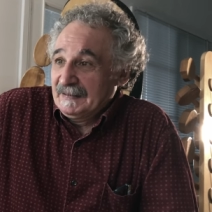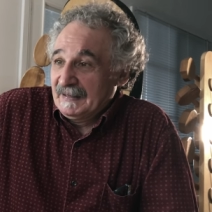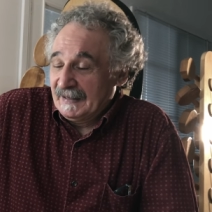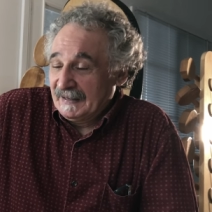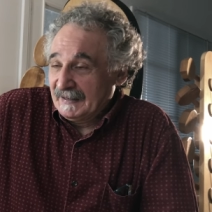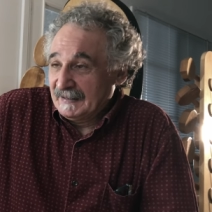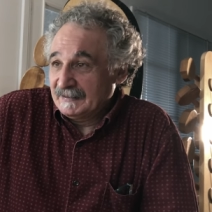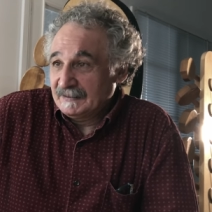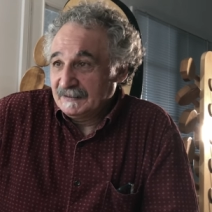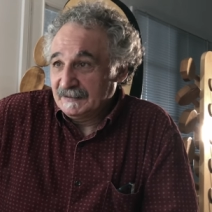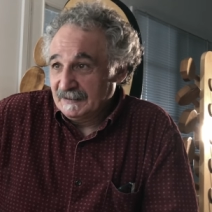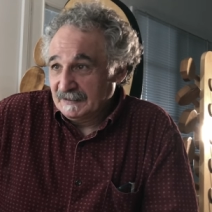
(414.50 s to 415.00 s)

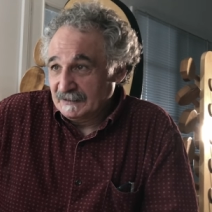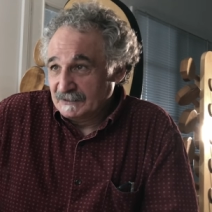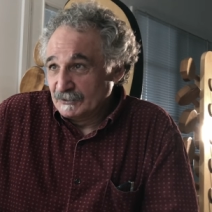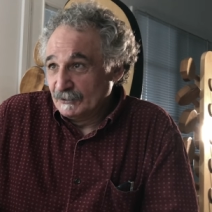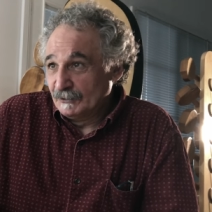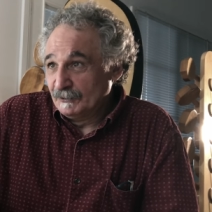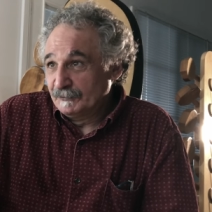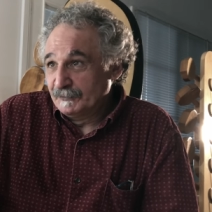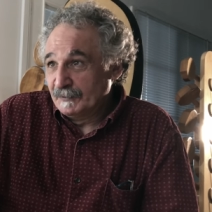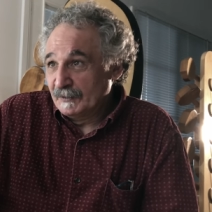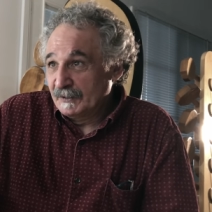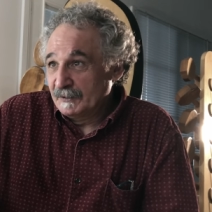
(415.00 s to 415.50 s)
Uh, it's
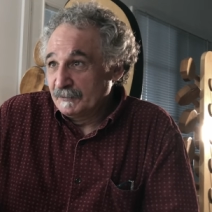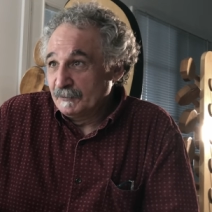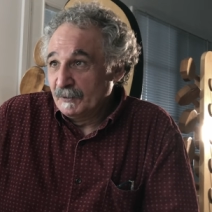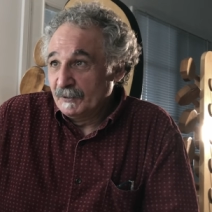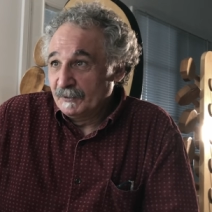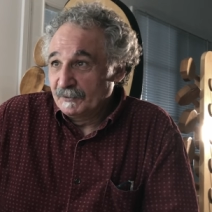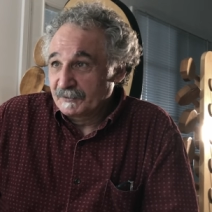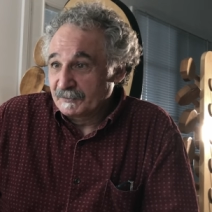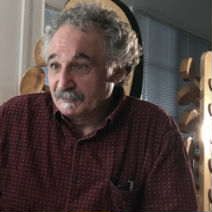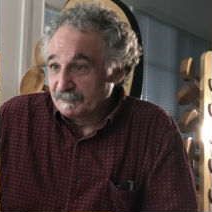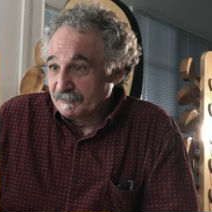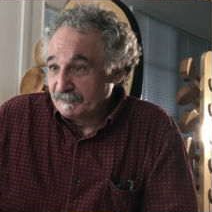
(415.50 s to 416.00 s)
all very
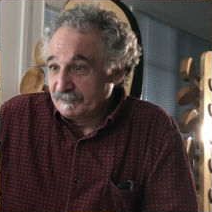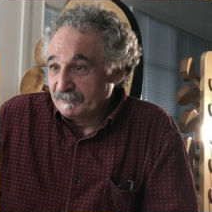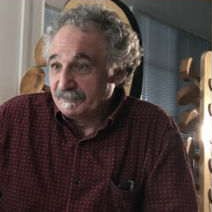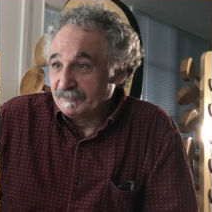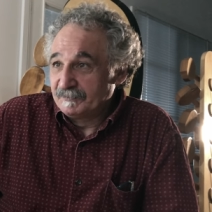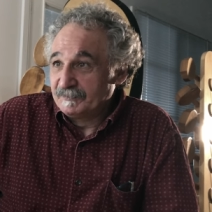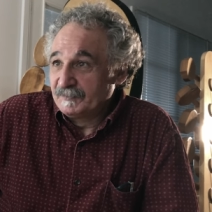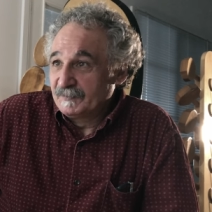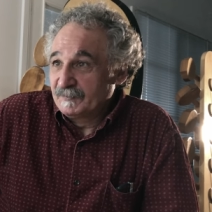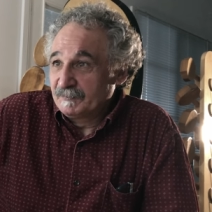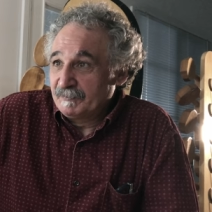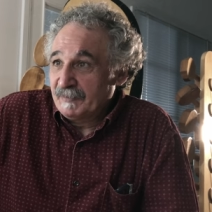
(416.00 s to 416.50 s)
well to
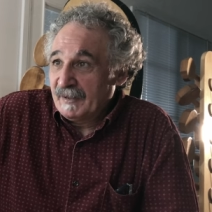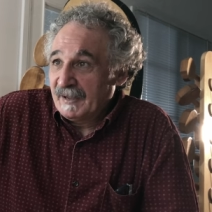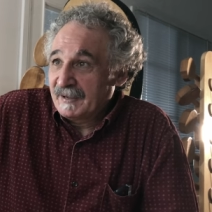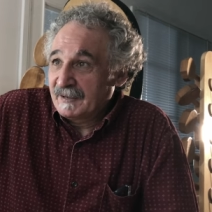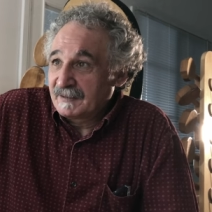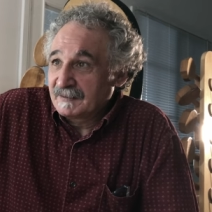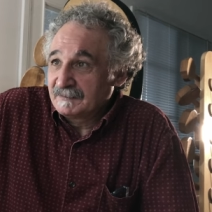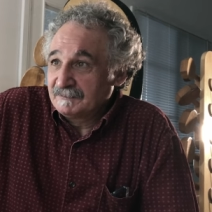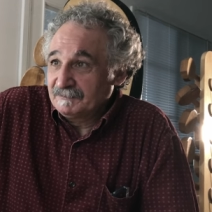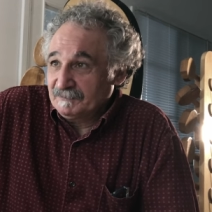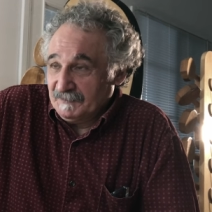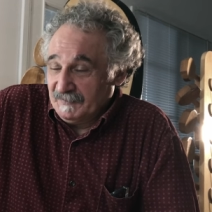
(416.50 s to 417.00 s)

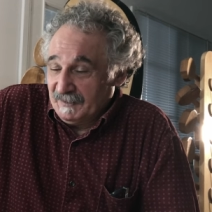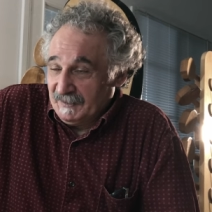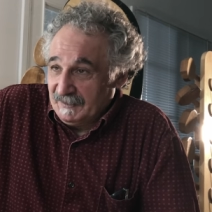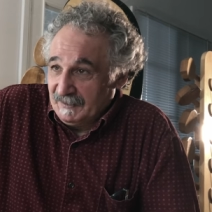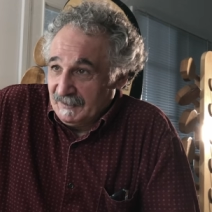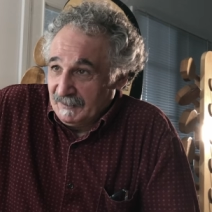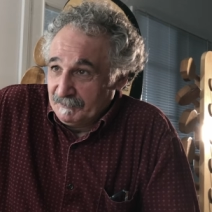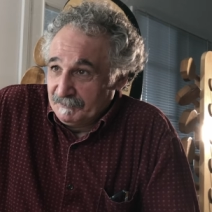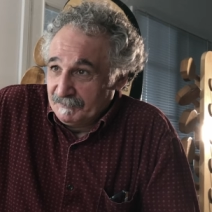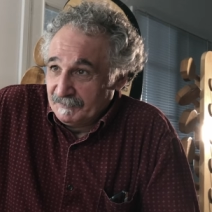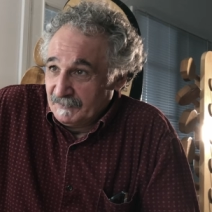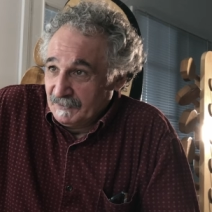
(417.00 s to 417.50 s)
bang
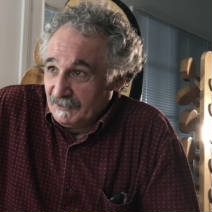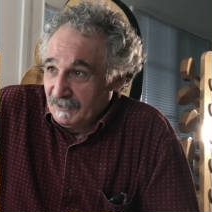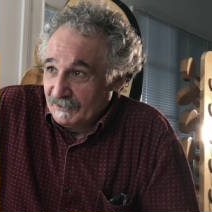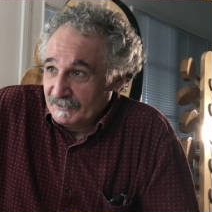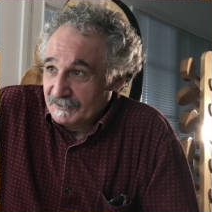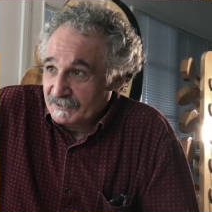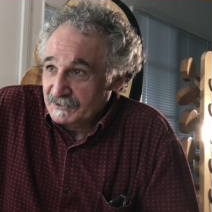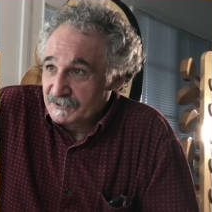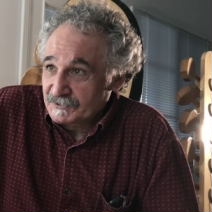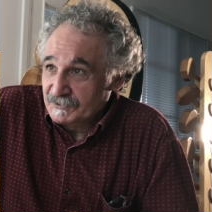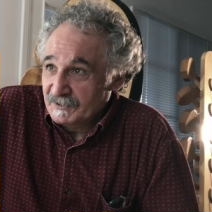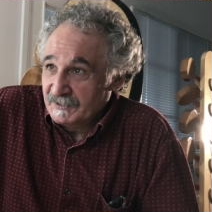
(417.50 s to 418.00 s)
a
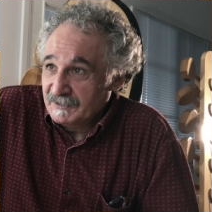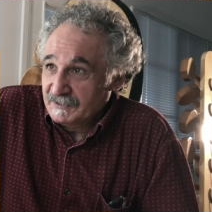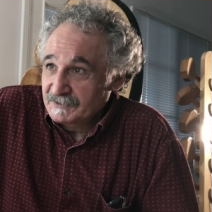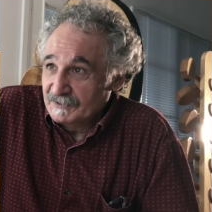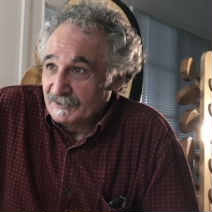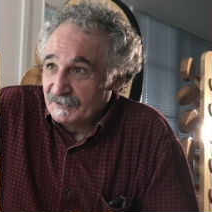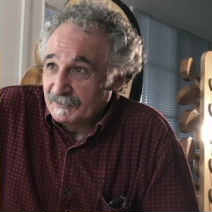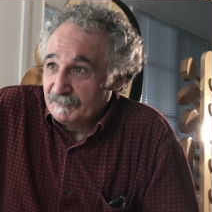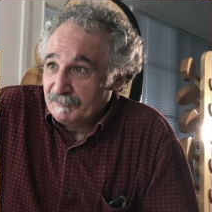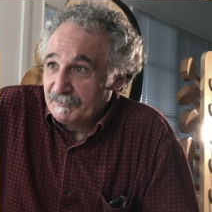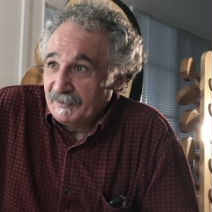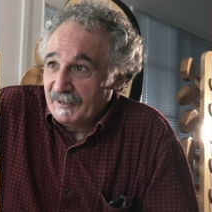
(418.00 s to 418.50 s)
lot of strings
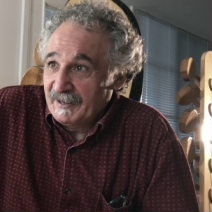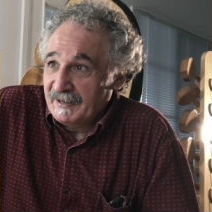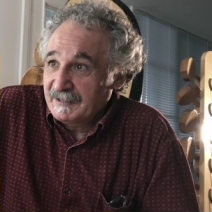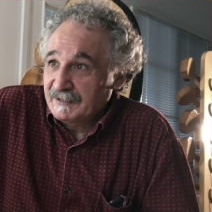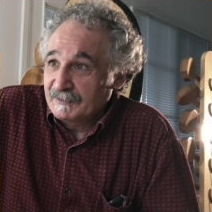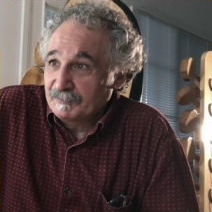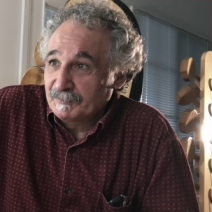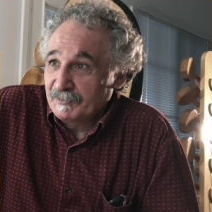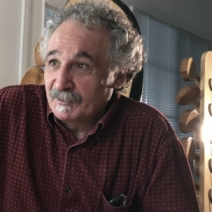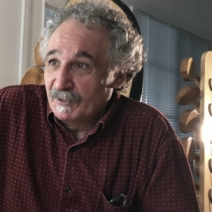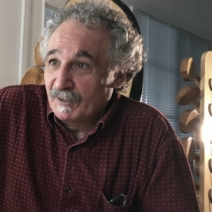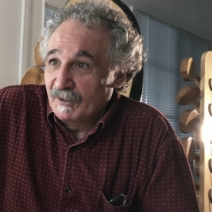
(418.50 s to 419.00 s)
on a
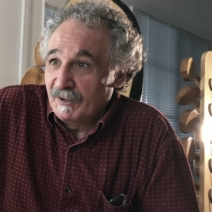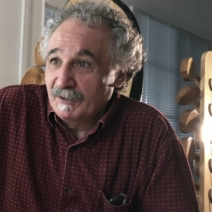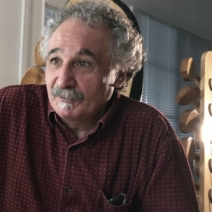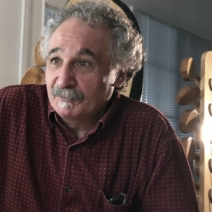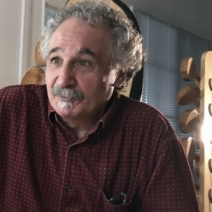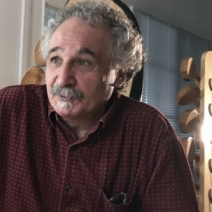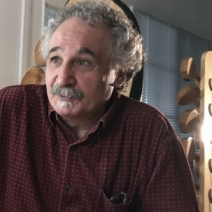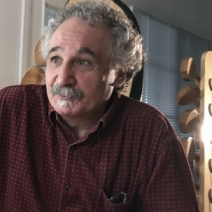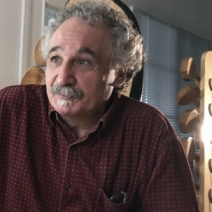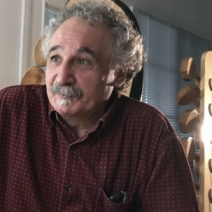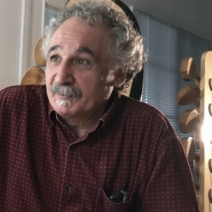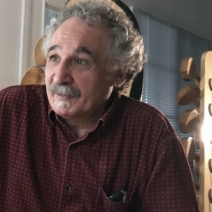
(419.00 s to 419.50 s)
plank of
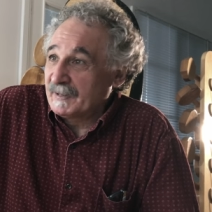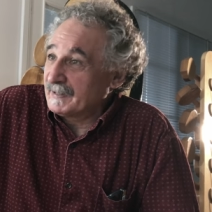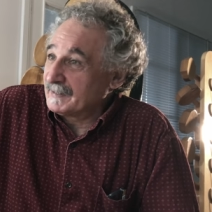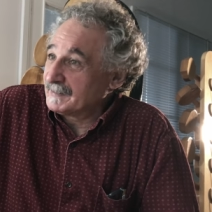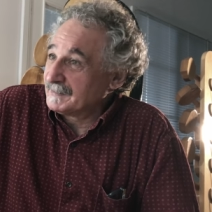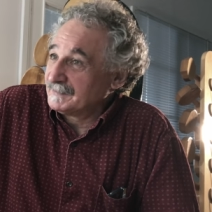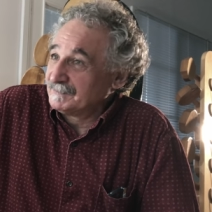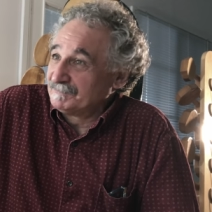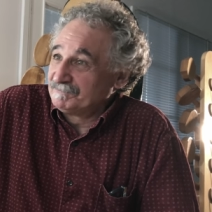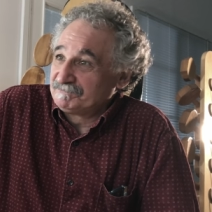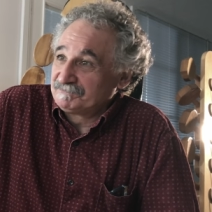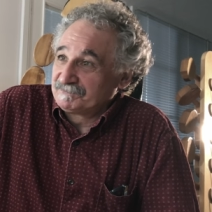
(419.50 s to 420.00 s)
plywood,
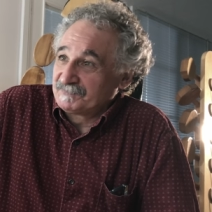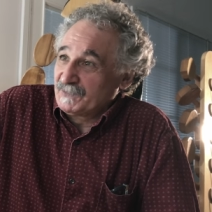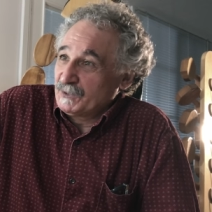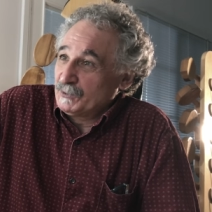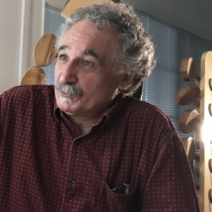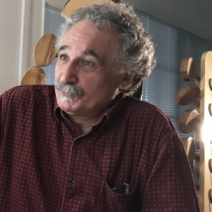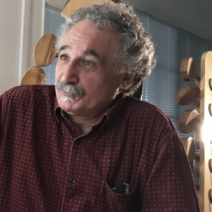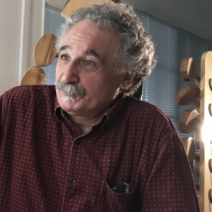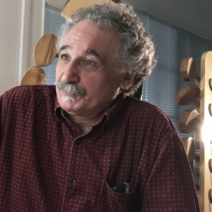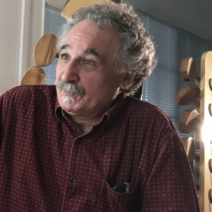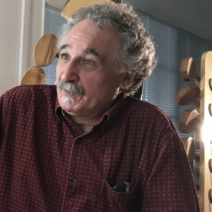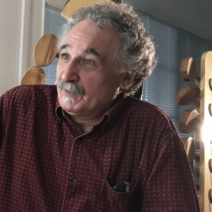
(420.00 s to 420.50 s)
but
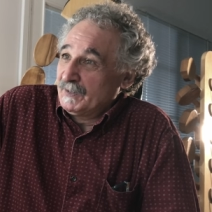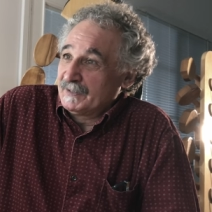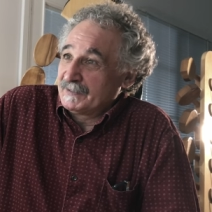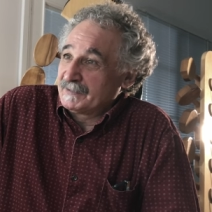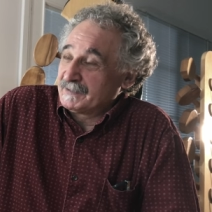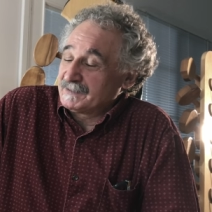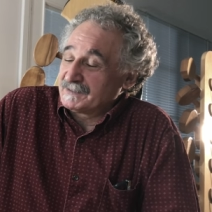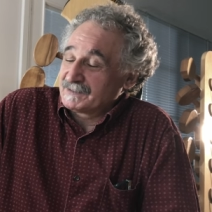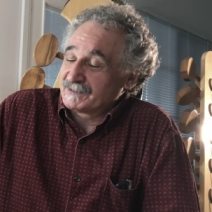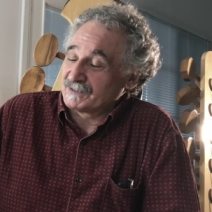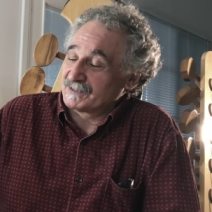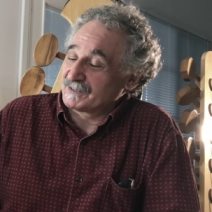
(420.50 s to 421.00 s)
you'll
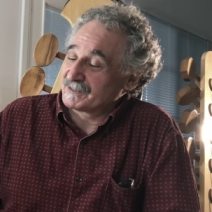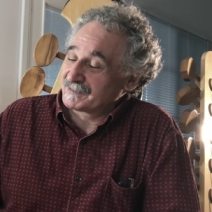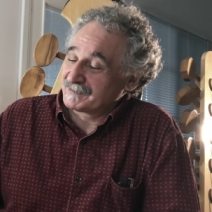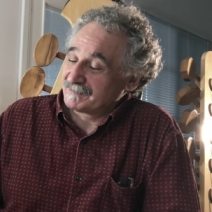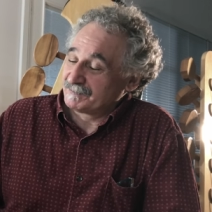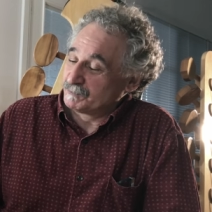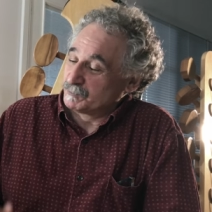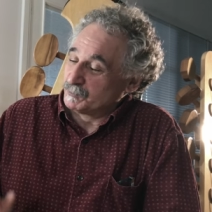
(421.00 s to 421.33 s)
find it just